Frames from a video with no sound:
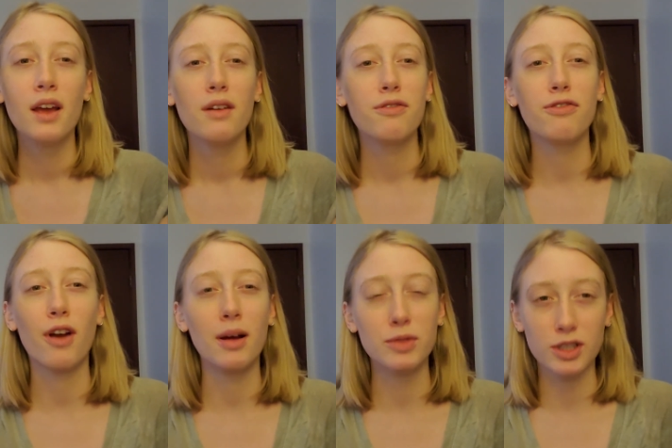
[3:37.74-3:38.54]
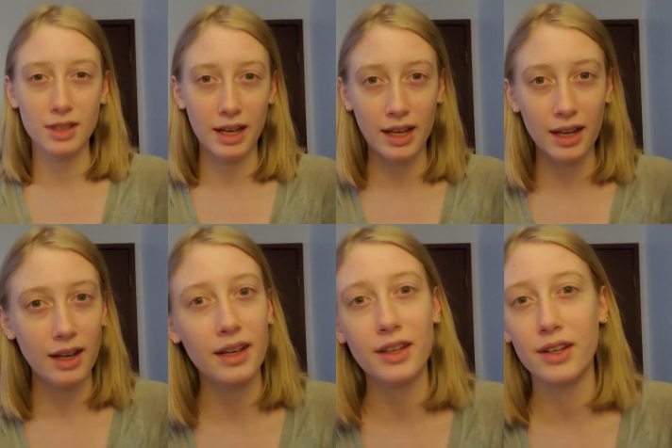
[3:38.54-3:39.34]
from just like
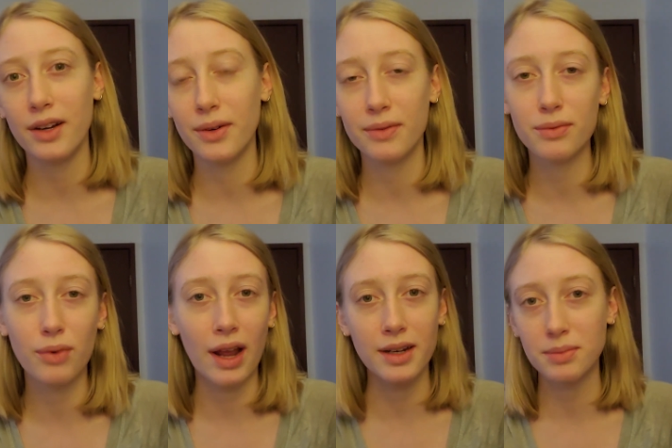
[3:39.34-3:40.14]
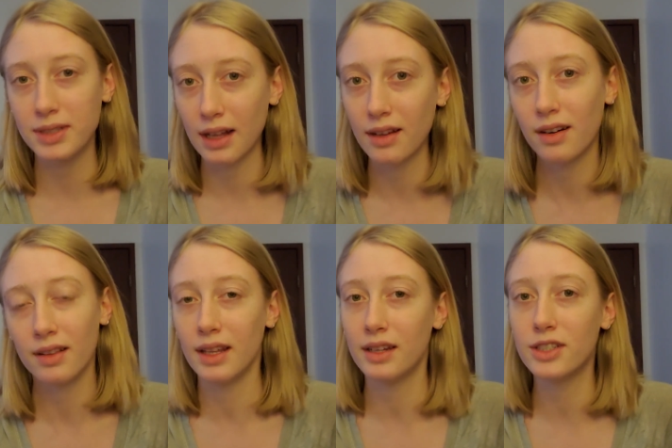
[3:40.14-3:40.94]
a, random seller on
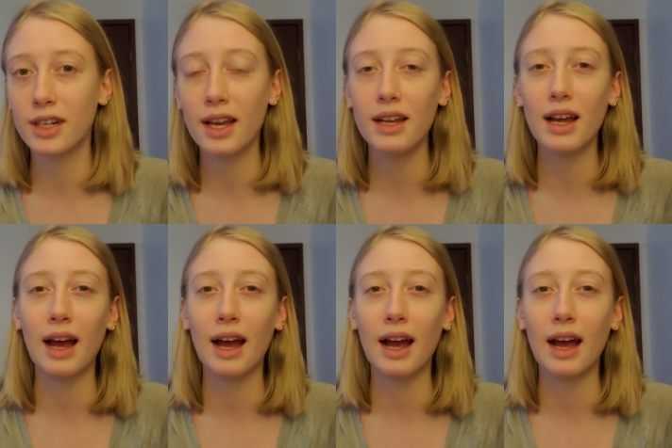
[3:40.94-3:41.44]
the internet.